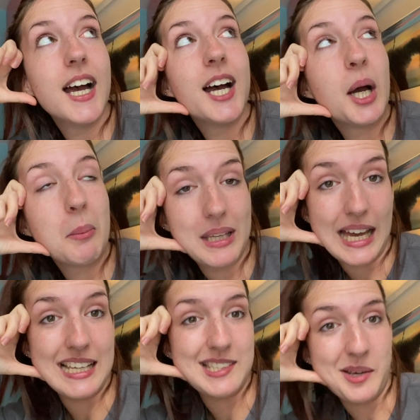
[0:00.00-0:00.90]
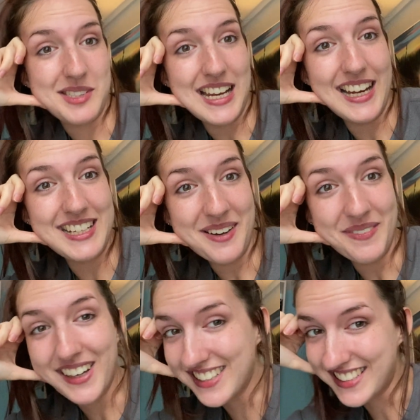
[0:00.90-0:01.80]
Um, yeah, so it's nearly 10
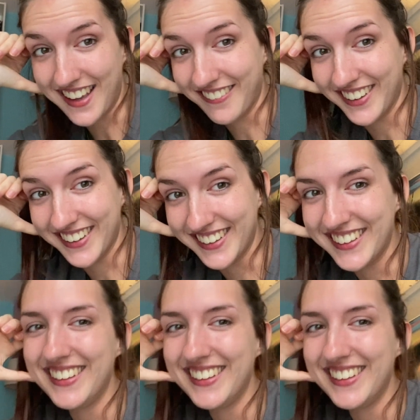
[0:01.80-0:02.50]
past 7.